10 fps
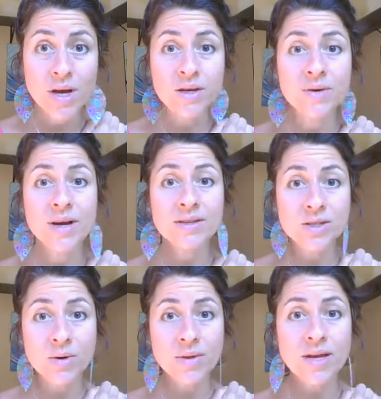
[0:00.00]
You guys
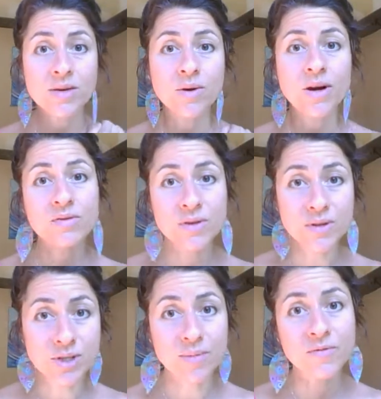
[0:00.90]
know that you are
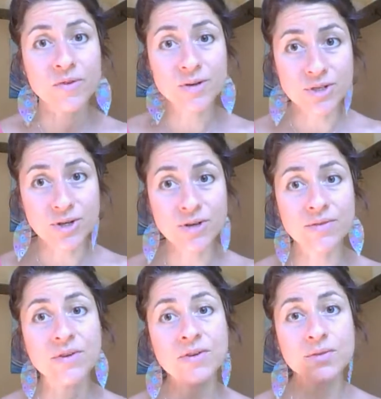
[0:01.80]
first come, first
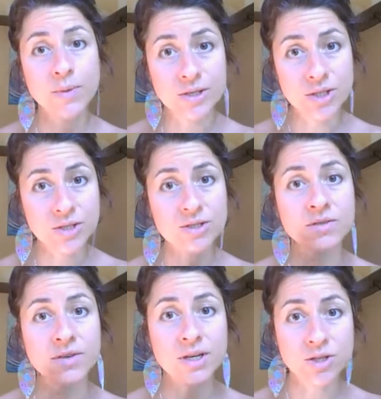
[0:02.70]
serve. You have questions, you
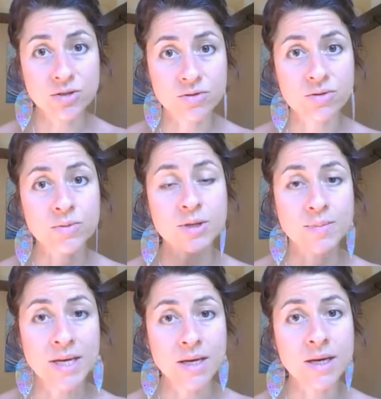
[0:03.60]
have issues with
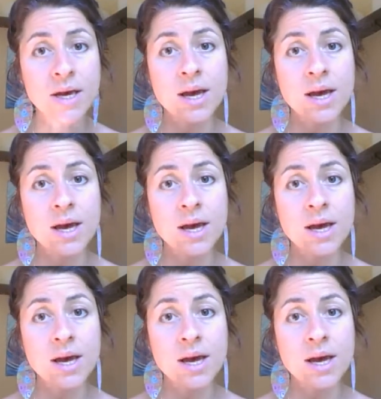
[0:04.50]
me.